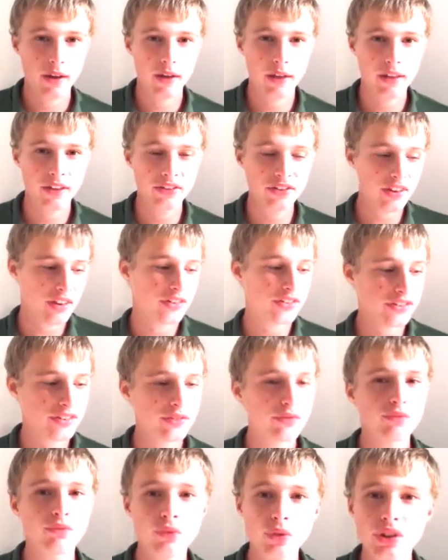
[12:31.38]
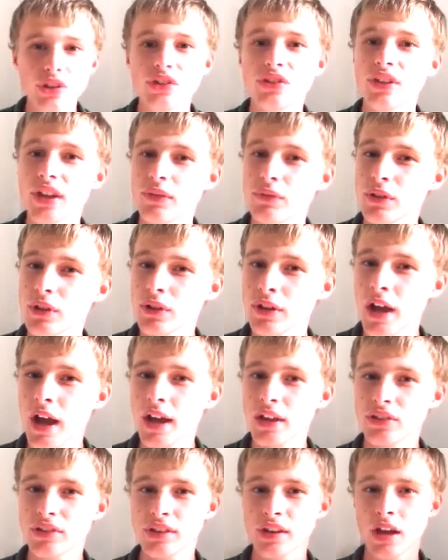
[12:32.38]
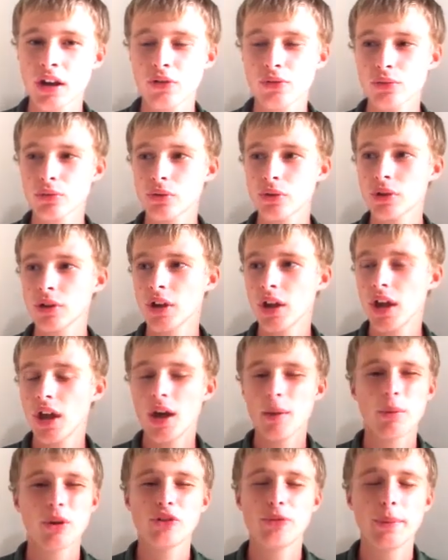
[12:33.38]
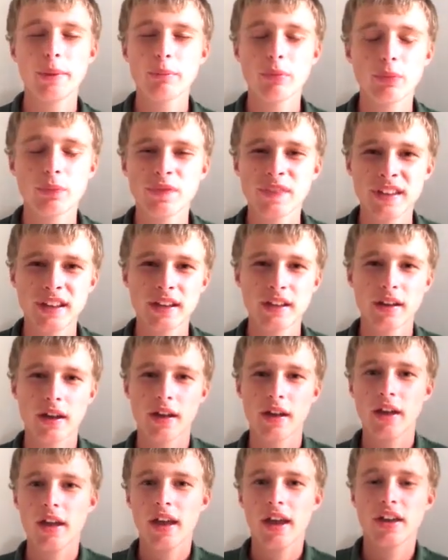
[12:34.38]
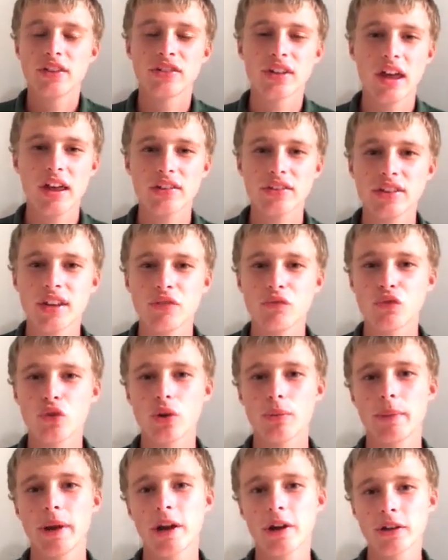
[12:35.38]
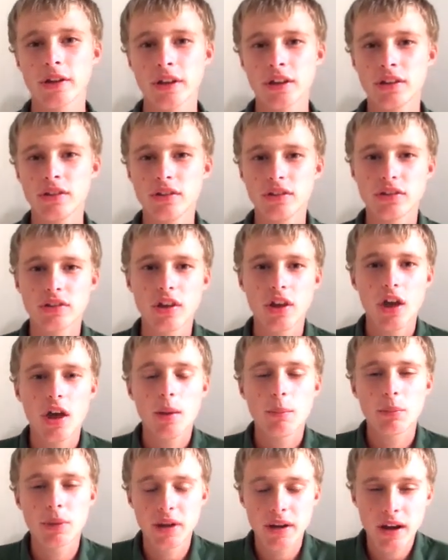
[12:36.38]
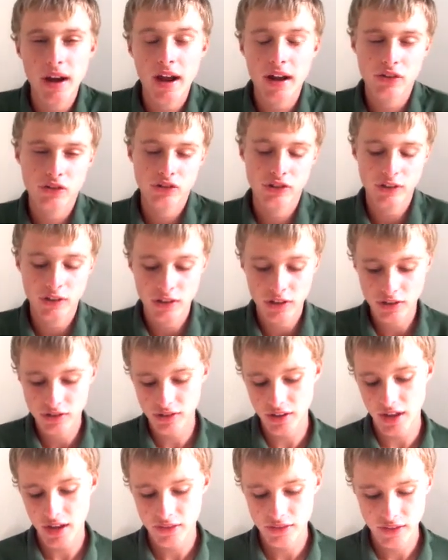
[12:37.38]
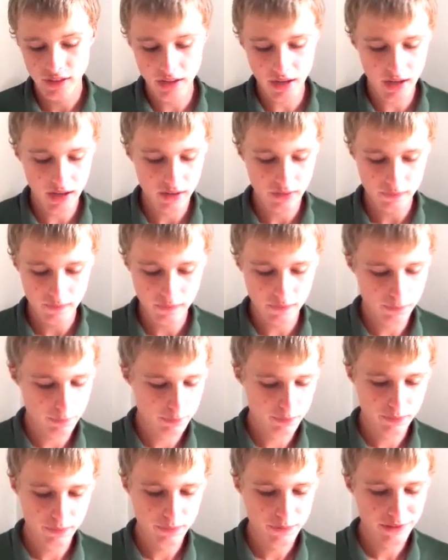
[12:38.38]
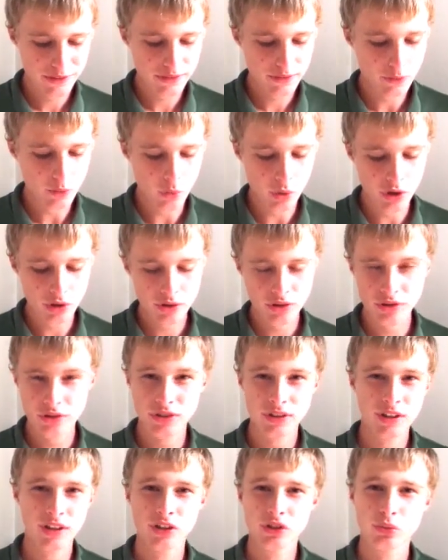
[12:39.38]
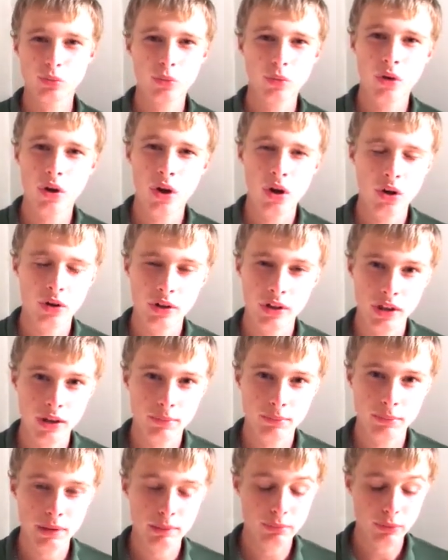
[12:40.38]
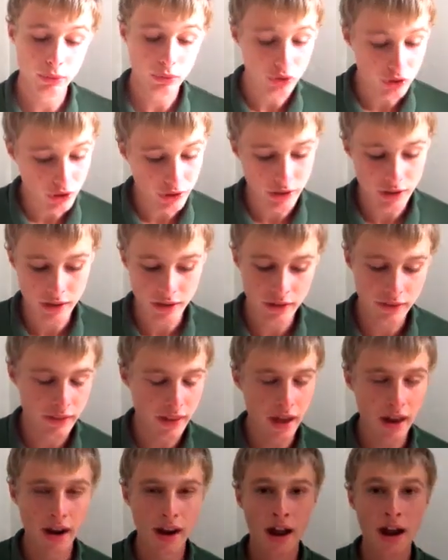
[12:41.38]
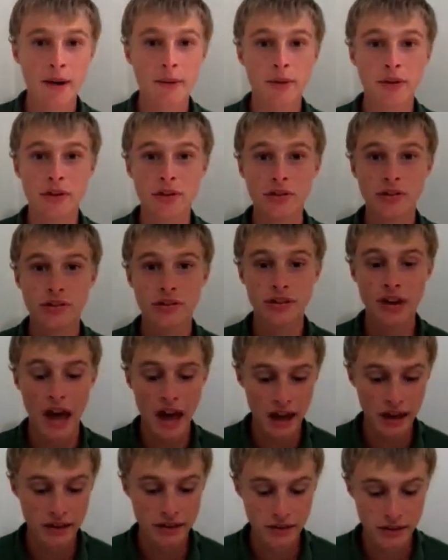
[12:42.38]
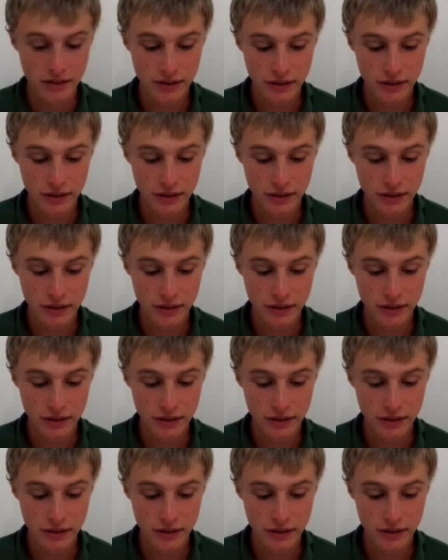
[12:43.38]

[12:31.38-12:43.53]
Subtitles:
it's really safe here, guys, in Ecuador. A bunch of people think it's not safe for Americans, but it actually is. I think I worded things wrong, and people took it that it was not